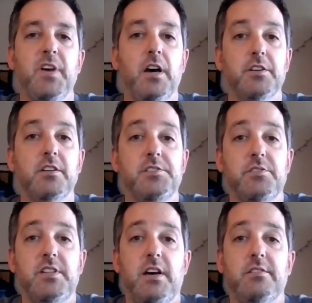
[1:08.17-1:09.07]
You can also
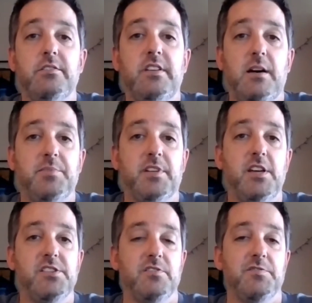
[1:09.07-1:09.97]
download the
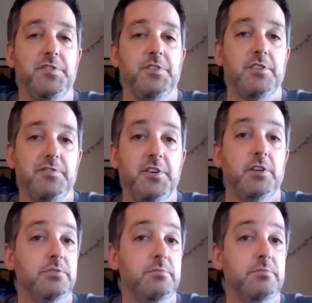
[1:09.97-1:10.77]
application for your phone.